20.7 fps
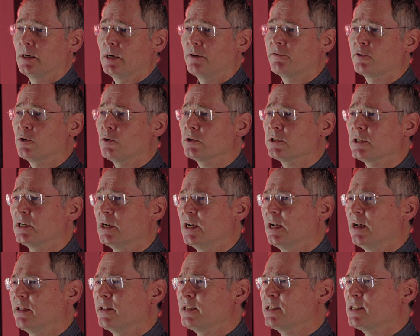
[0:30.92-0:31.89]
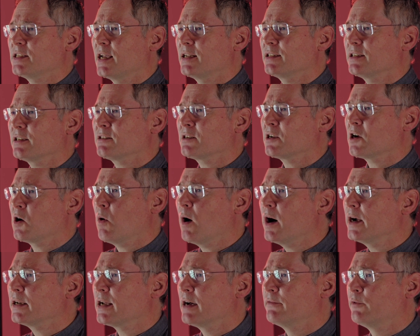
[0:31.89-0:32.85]
Of course, this set doesn't
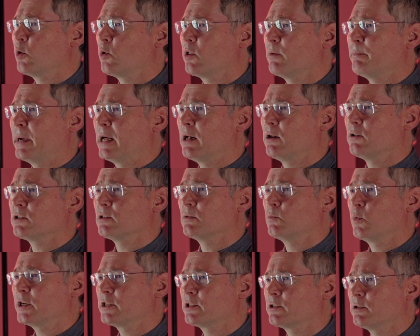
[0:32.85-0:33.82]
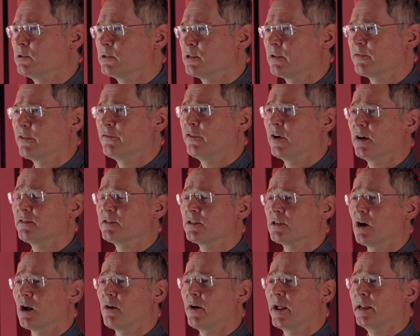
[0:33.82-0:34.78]
quite have all the bells and whistles of the
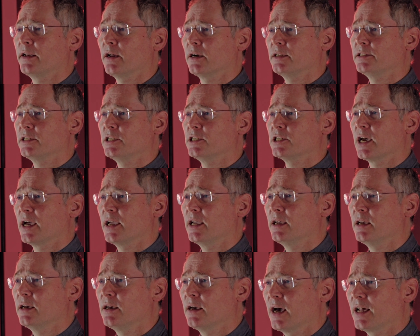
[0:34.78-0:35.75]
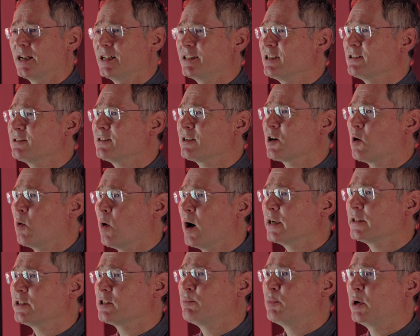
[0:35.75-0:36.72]
5-star A90J, and it isn't
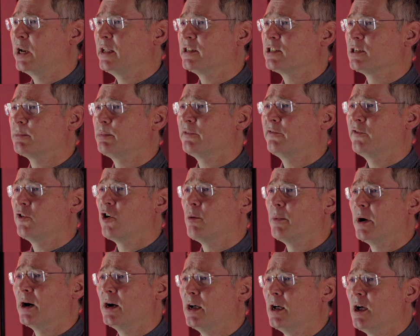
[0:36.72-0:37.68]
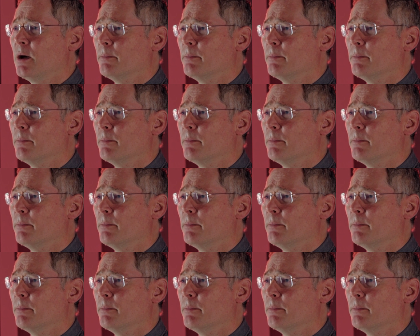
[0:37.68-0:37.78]
quite as brilliant a performer,